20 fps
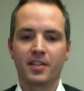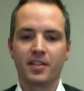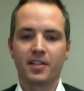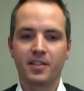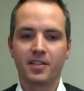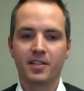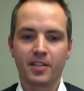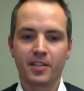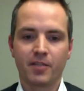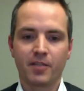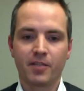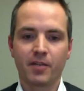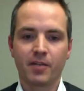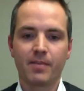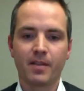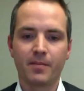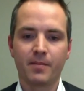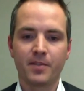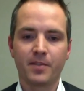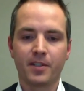to wrap
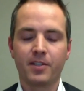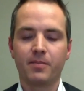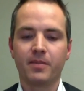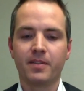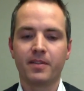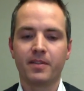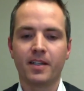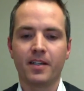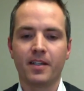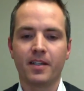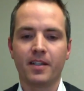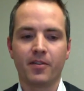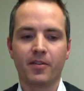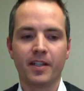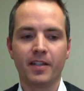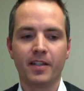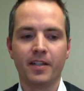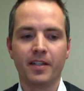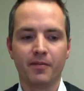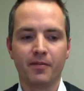up, gentlemen, are there
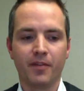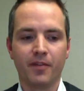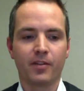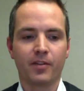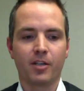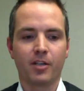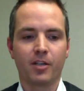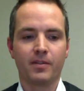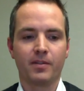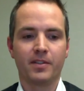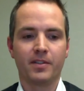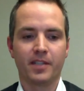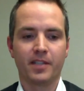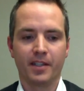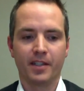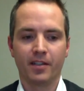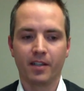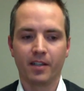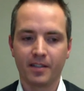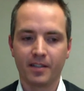any final comments that you'd
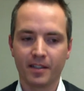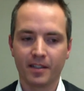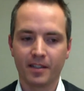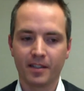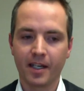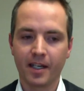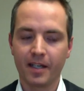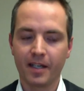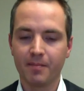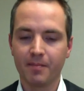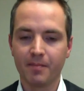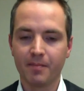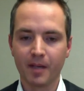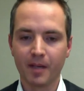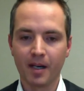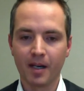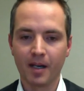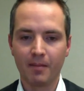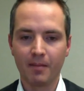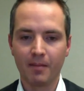like to say
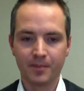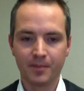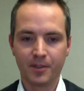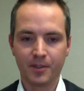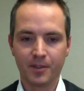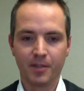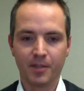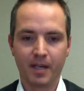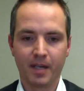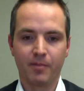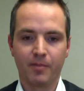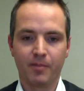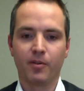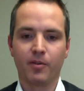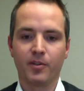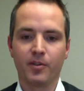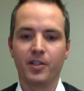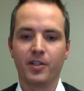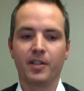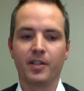to people
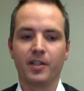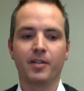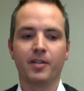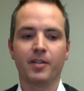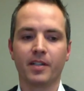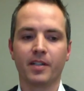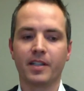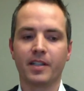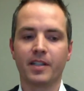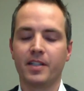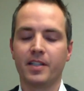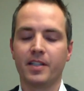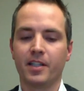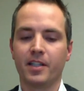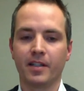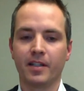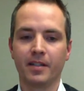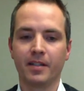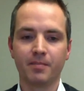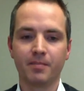watching who are
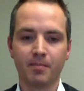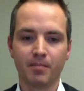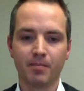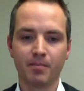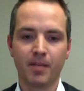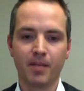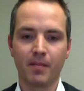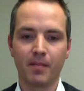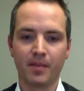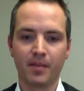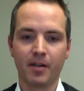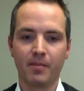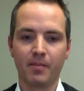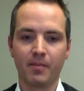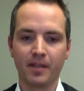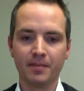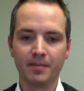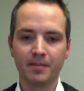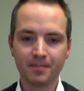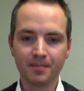considering pump
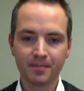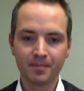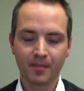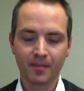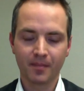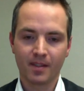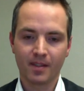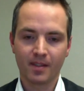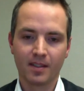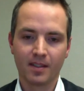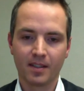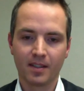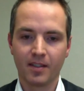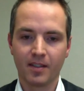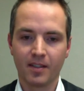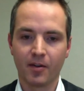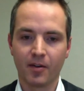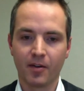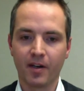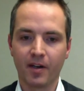therapy?
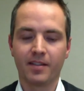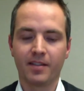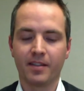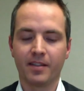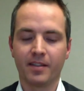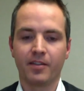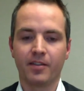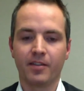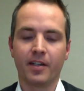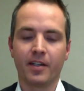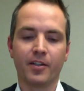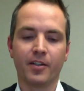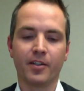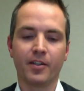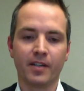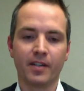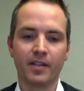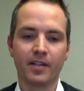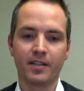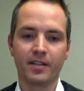Grant, and then I'll get you to
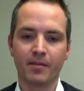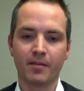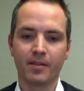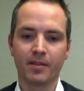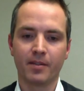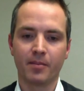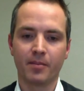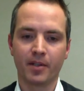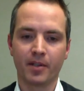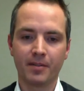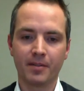answer that one, Brent.